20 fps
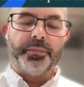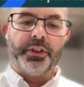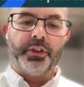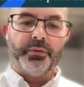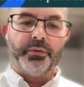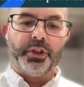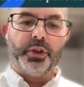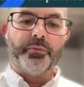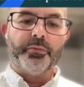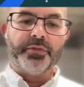
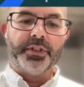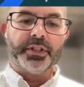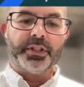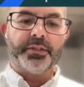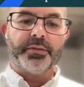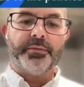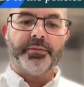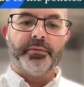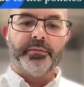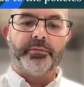the
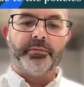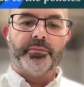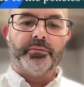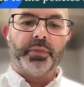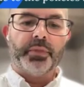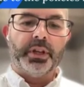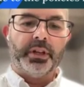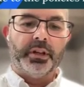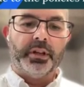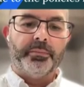obvious
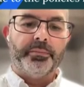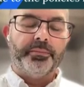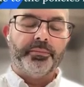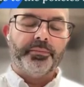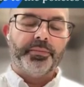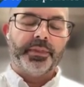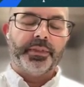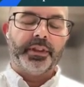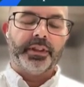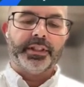
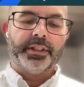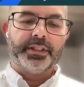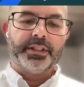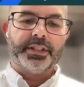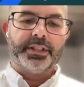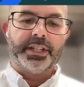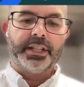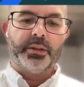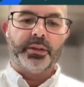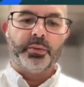thing
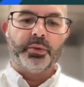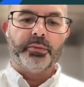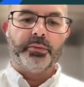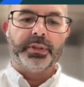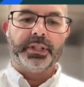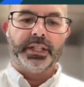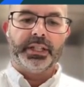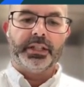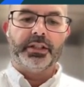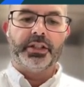to say
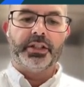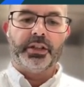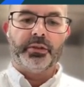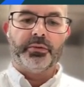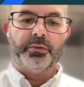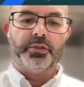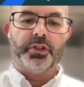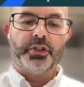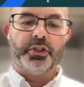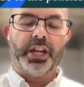would be
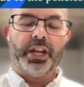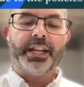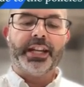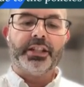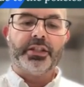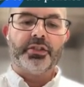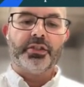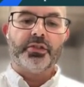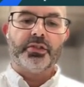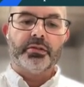
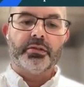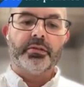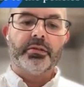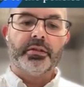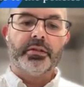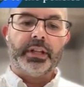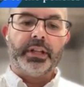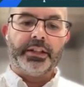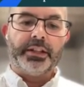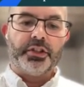change
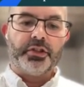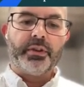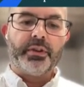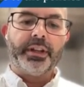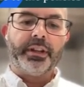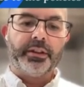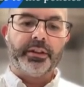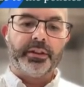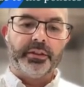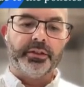and
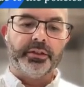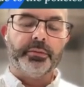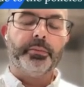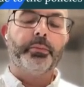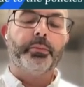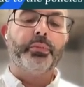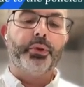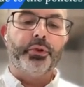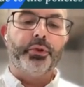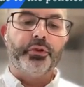strengthen
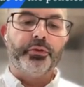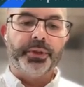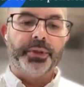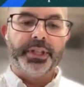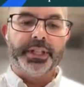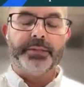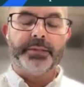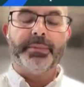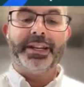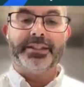and
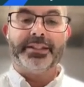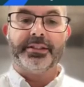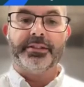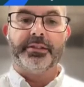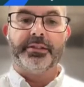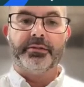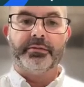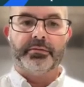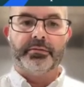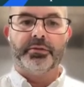improvement is
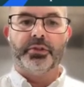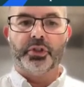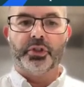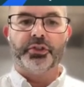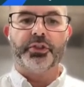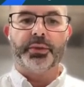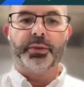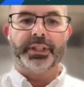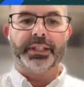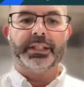better than
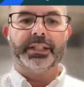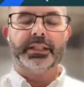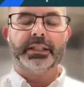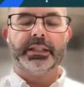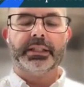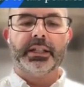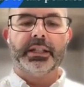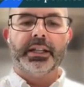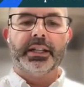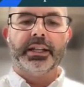not doing that.
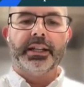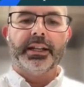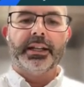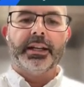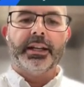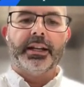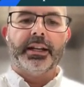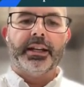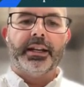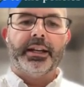
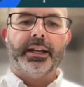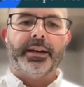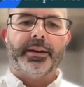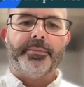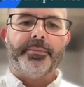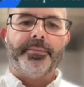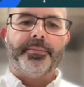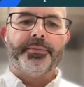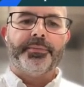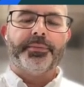
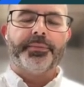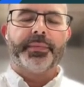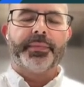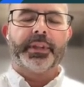Um,